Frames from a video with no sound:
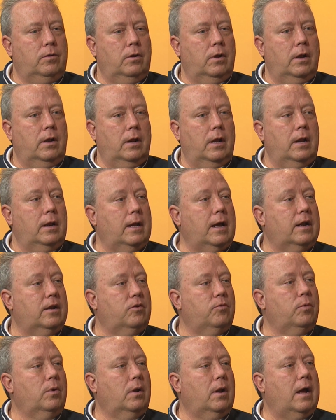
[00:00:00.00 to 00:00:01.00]
and not
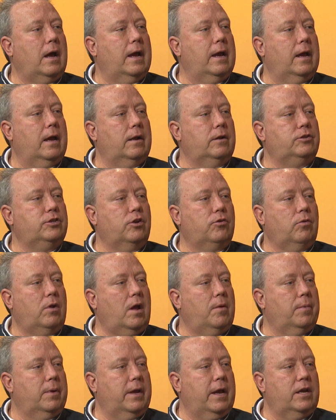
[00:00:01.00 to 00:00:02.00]
to rely on general
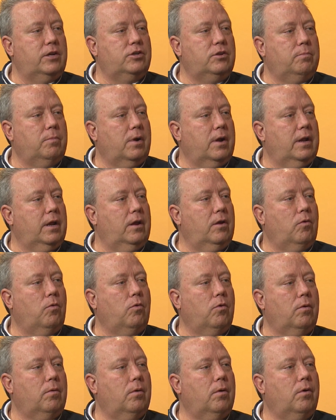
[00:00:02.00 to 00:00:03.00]
obligation money
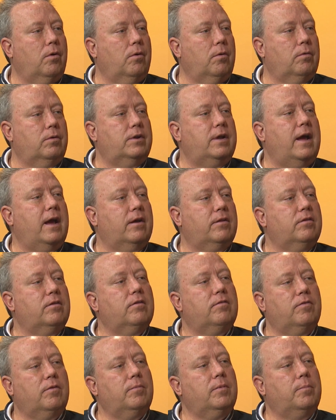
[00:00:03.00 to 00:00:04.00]
or
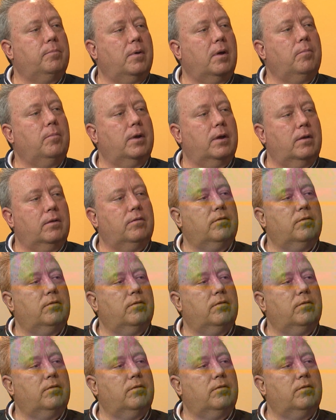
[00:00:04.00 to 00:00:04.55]
taxes from the public.